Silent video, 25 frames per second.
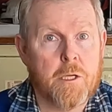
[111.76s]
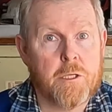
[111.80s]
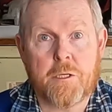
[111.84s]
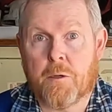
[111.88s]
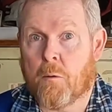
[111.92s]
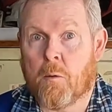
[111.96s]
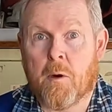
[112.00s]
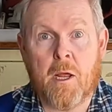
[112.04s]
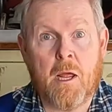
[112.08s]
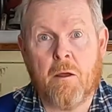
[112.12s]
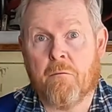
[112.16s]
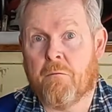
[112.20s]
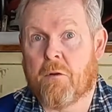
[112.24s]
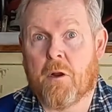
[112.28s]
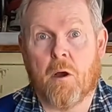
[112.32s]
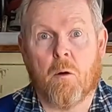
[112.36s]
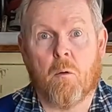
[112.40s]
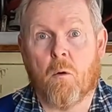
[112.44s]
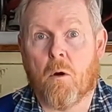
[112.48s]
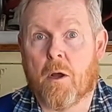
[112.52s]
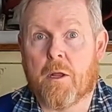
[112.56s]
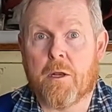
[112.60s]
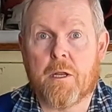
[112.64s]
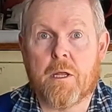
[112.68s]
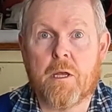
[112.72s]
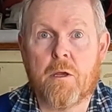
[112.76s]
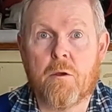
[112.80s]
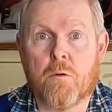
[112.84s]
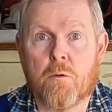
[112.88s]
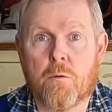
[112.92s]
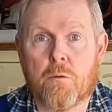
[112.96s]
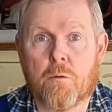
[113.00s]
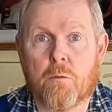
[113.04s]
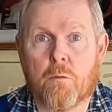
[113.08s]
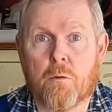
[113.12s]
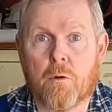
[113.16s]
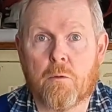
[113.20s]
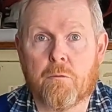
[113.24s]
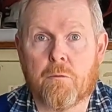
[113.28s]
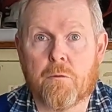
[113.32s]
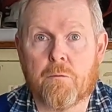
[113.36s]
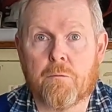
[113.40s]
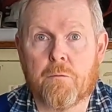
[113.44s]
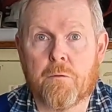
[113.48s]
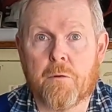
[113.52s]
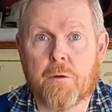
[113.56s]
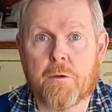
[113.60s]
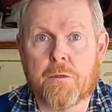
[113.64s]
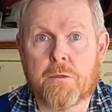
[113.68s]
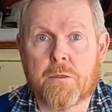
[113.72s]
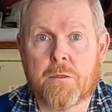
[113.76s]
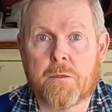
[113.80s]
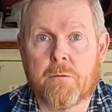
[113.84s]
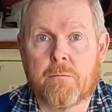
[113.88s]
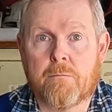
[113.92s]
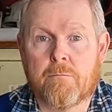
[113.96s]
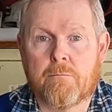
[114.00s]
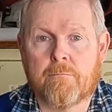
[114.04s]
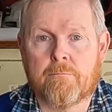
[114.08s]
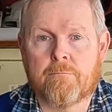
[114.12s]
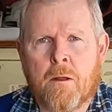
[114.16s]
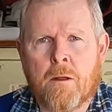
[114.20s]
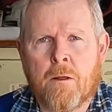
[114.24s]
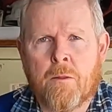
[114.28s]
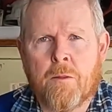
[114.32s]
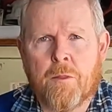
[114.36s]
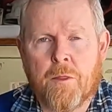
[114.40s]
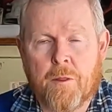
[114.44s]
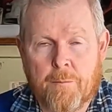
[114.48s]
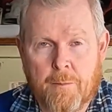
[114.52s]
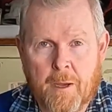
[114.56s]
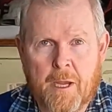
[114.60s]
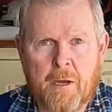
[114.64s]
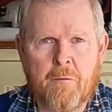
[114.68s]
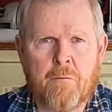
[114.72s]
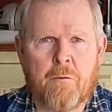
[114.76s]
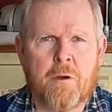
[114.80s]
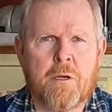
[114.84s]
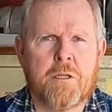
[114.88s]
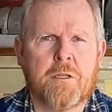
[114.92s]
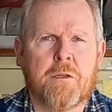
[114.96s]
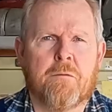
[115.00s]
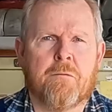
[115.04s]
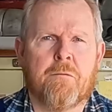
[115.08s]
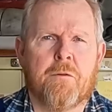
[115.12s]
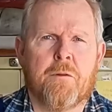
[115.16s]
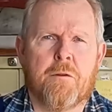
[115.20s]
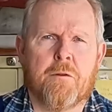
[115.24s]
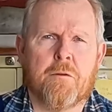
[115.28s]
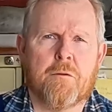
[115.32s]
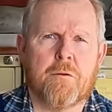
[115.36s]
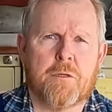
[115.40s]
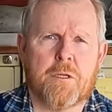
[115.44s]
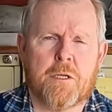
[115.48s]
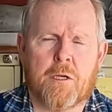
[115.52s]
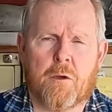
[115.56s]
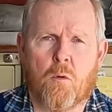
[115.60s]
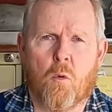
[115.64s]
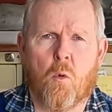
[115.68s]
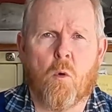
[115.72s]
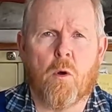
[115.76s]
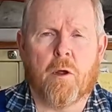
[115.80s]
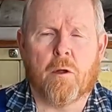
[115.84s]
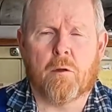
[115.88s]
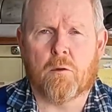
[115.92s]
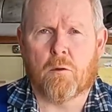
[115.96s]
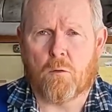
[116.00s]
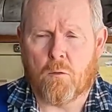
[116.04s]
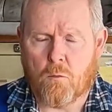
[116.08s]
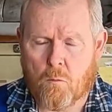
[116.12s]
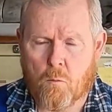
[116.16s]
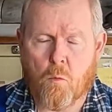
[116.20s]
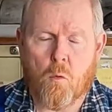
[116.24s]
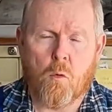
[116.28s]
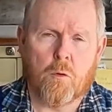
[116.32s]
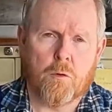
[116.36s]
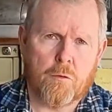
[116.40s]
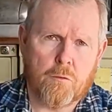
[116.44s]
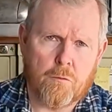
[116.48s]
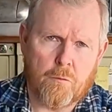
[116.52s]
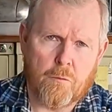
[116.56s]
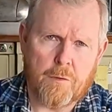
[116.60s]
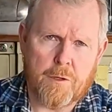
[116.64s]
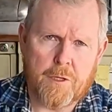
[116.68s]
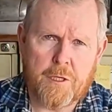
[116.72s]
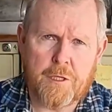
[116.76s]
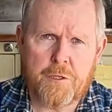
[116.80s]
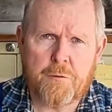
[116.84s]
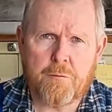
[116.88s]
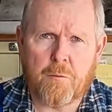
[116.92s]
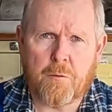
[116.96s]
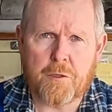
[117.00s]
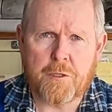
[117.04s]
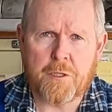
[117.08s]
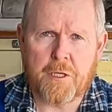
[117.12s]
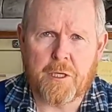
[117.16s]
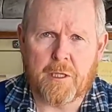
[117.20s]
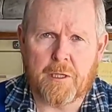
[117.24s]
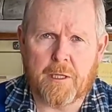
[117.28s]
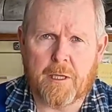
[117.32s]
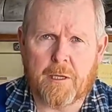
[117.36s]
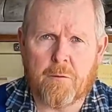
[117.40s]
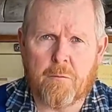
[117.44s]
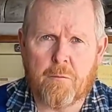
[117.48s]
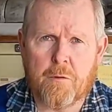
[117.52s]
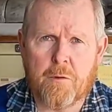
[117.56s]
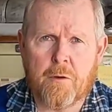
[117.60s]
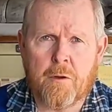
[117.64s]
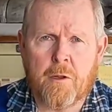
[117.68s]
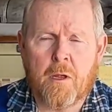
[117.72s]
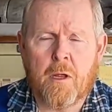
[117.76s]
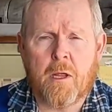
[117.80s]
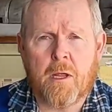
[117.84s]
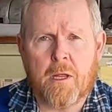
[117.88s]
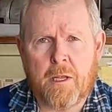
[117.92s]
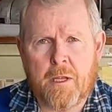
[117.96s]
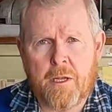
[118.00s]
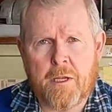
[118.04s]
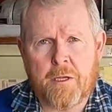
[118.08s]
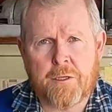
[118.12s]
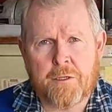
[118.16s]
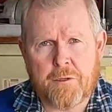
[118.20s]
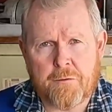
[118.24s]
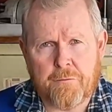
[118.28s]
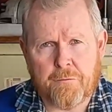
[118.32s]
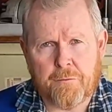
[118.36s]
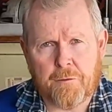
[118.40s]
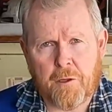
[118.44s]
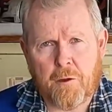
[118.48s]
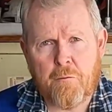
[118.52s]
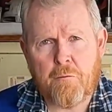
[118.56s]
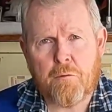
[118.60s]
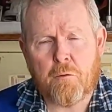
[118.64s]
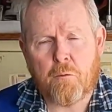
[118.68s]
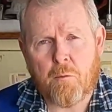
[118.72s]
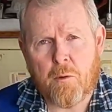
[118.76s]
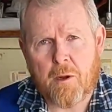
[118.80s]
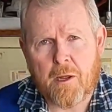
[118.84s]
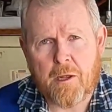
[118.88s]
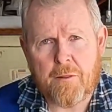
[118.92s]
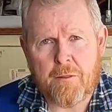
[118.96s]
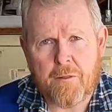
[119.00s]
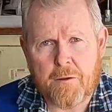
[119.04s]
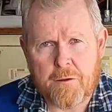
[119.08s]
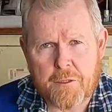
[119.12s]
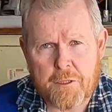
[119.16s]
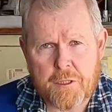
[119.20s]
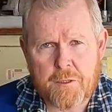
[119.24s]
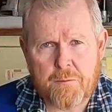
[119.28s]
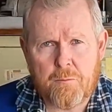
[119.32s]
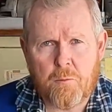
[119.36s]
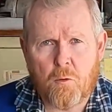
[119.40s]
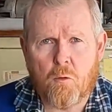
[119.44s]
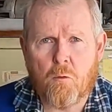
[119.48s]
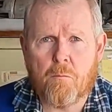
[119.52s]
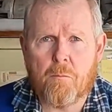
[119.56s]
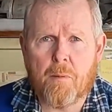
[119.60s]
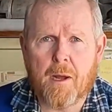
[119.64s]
so I have no idea who thought of it first. The main reason for using oil or water or dishwashing liquid is to float away those small